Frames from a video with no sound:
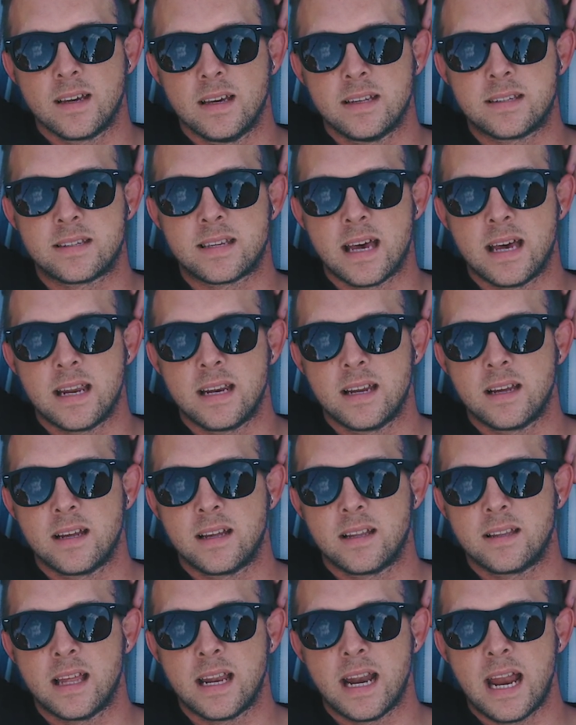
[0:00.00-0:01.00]
it's that
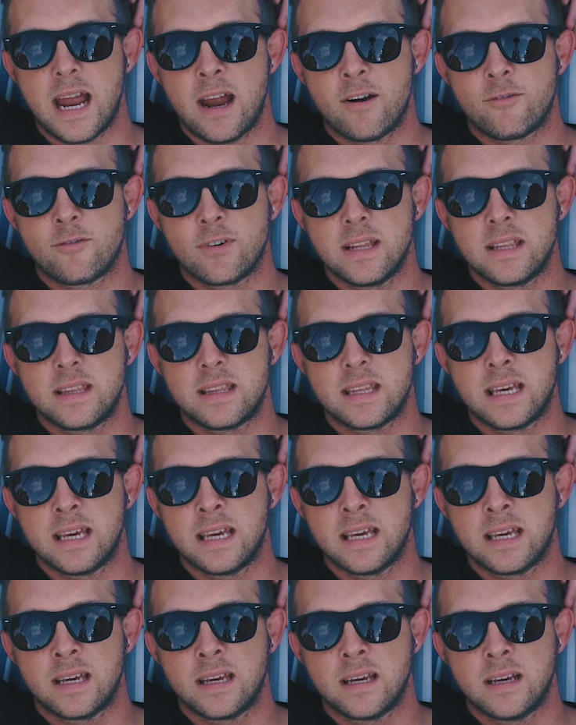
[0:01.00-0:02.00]

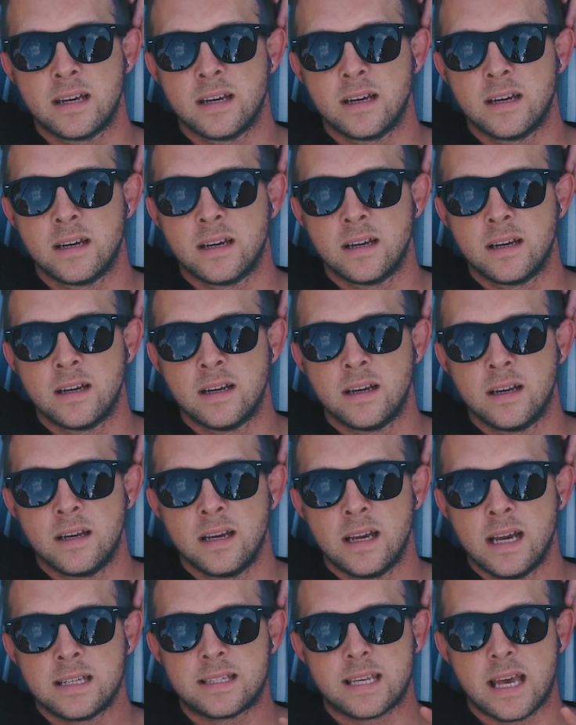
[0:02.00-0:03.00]
everything,
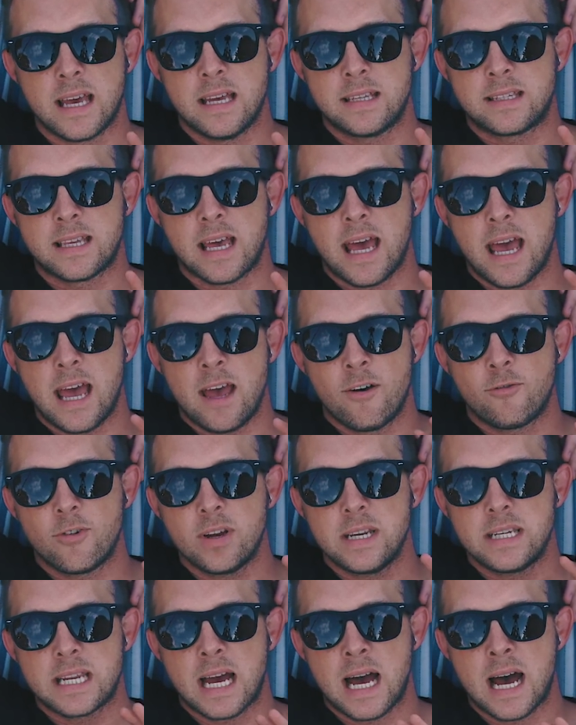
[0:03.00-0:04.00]
it's that
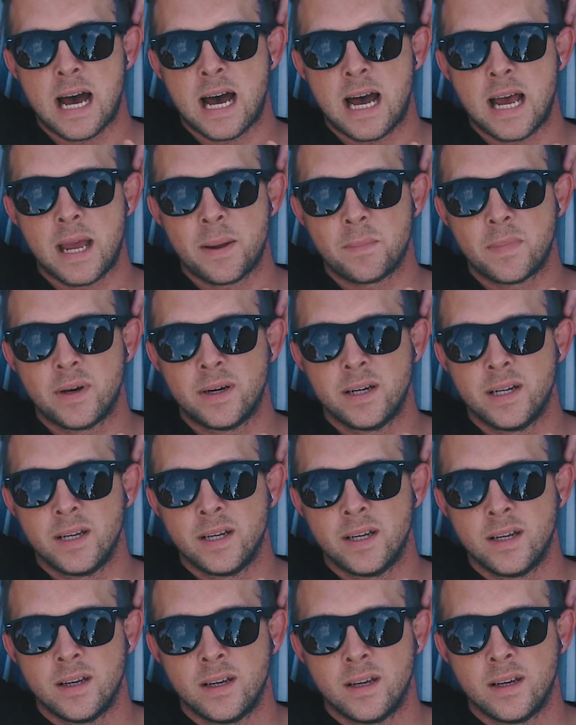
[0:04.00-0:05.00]
every time
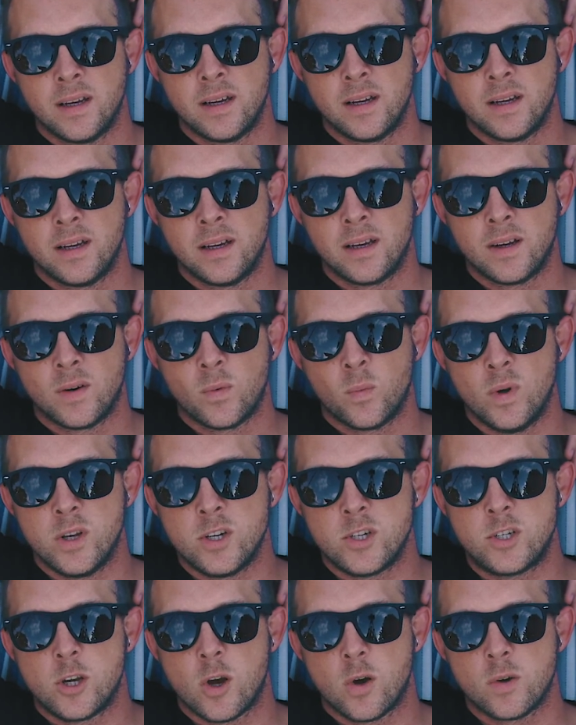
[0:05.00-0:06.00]

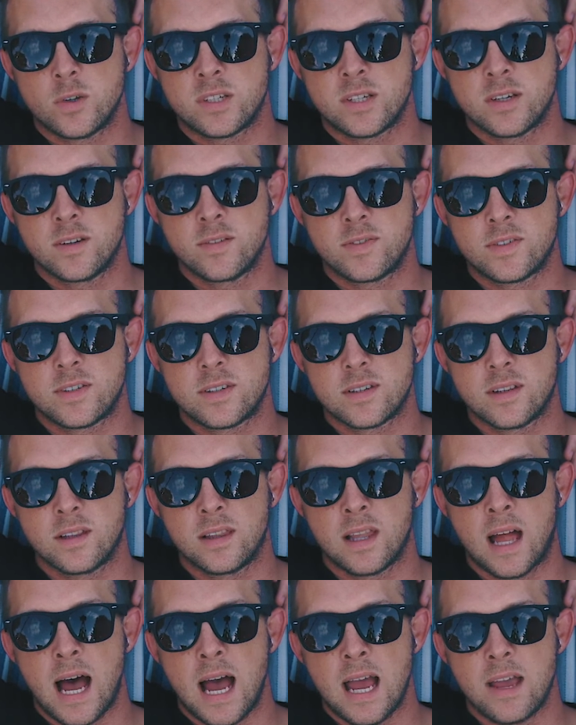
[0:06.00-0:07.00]
when Joseph's
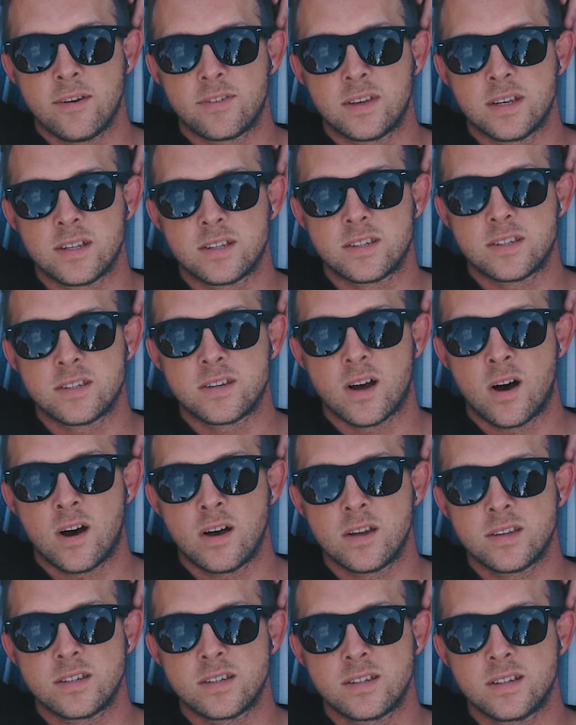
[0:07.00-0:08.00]
life gets
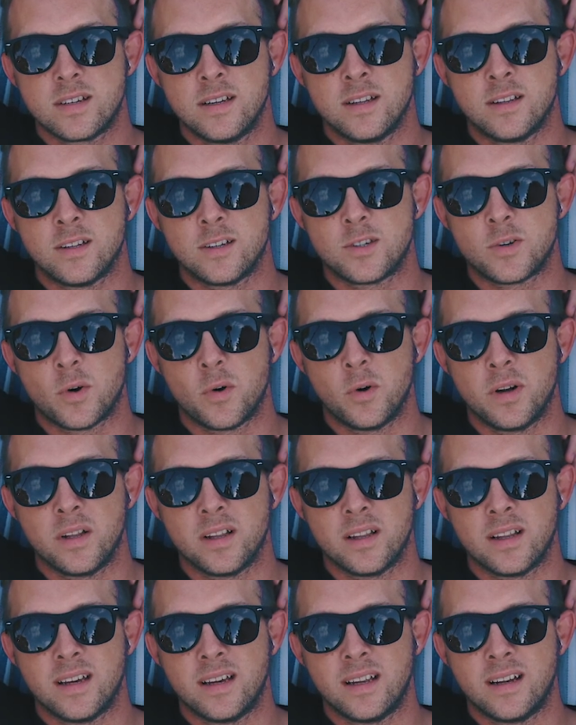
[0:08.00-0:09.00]
tossed in the
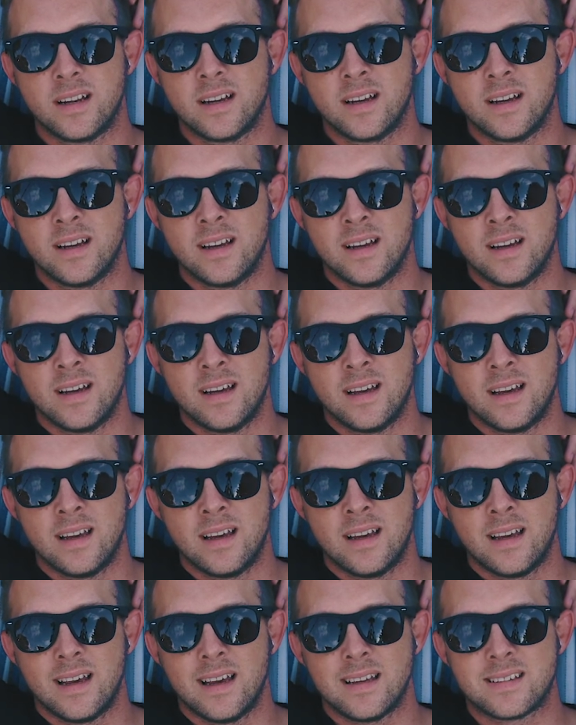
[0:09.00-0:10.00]
toilet,
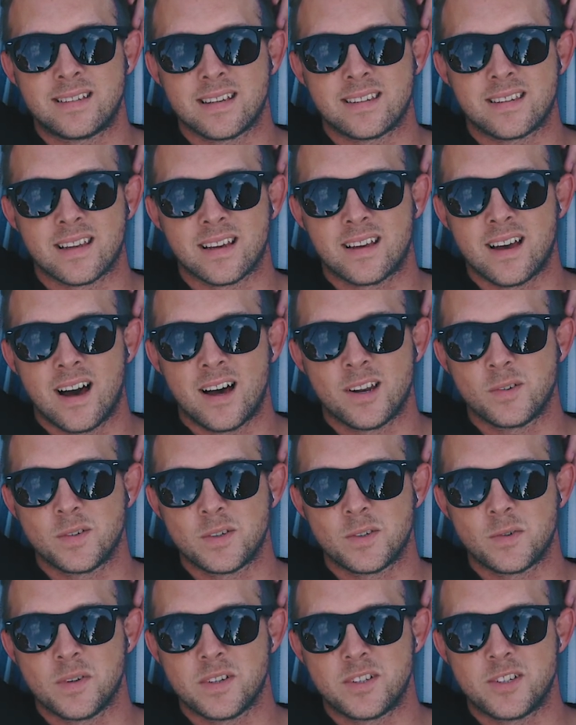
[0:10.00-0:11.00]
it says that God
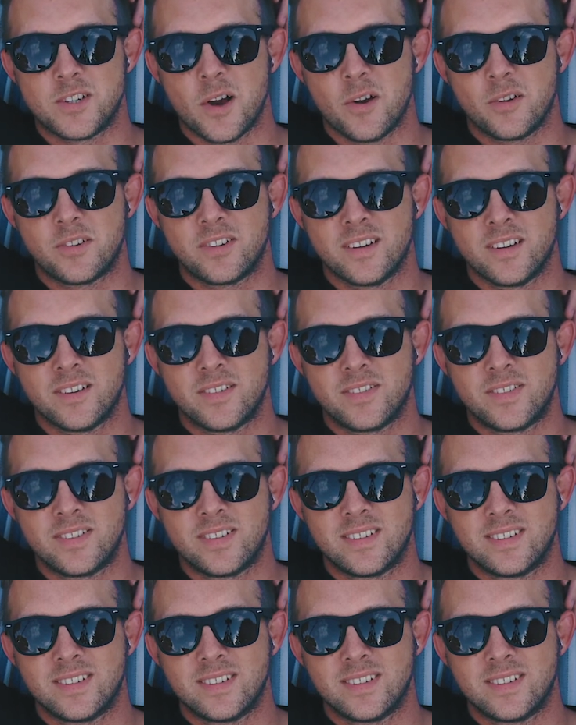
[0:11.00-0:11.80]
was with Joseph.